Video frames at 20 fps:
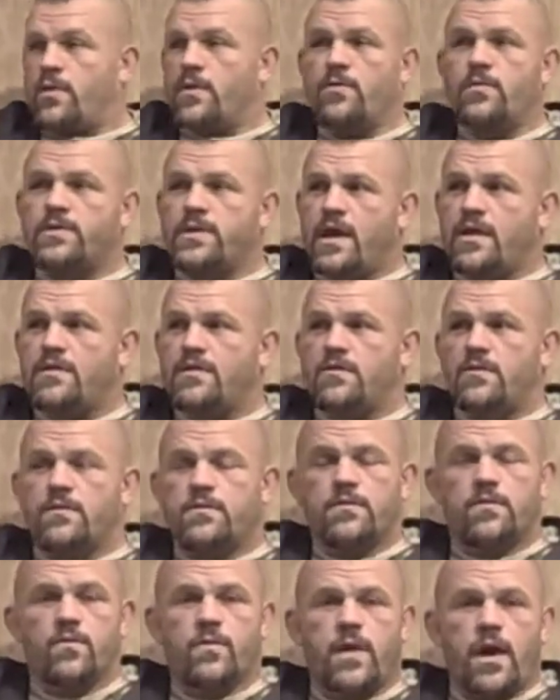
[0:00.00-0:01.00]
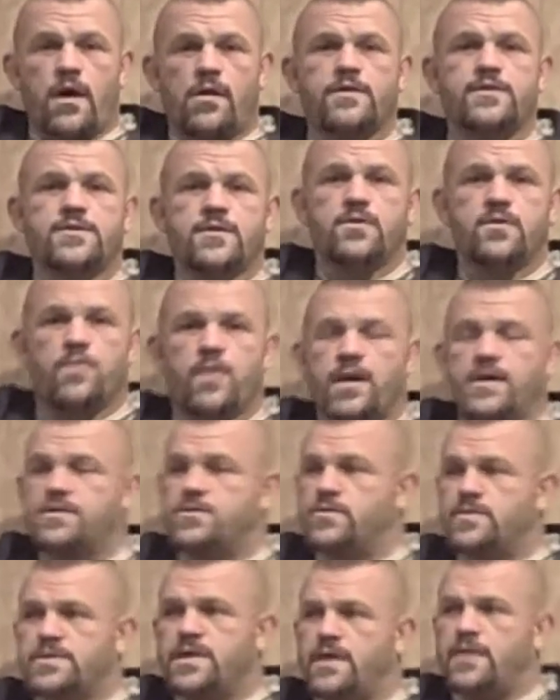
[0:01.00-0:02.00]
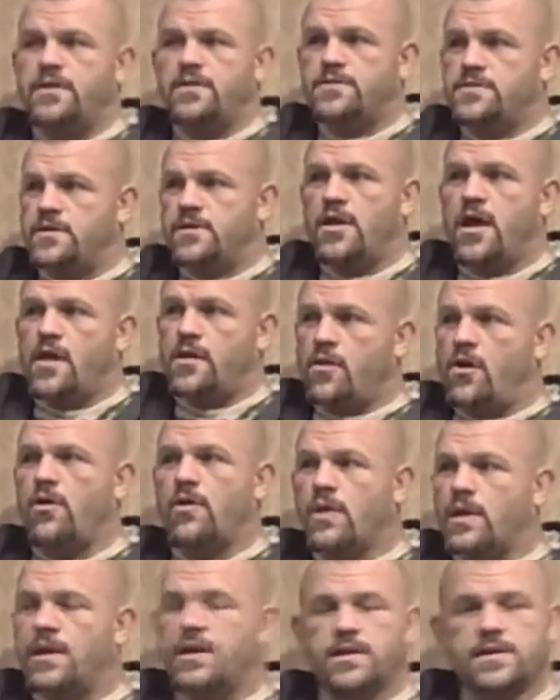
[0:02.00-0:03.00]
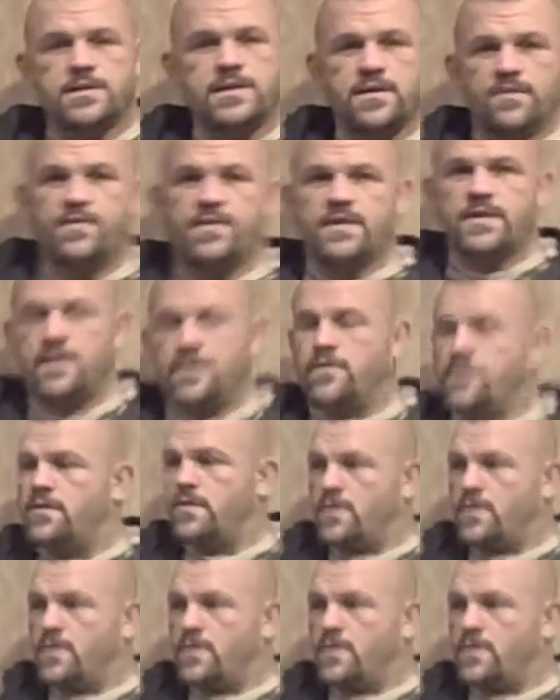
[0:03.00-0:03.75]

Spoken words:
Without the reality show craze, it would take us a lot longer than a TV deal.